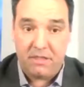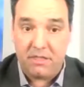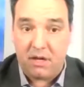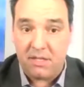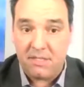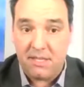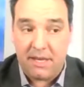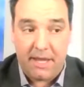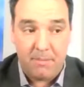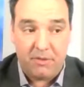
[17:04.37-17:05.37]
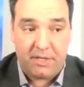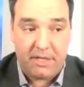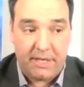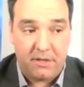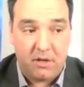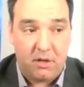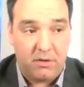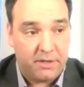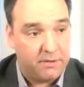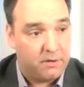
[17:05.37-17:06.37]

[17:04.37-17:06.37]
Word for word: any thoughts today about the Canadian dollar,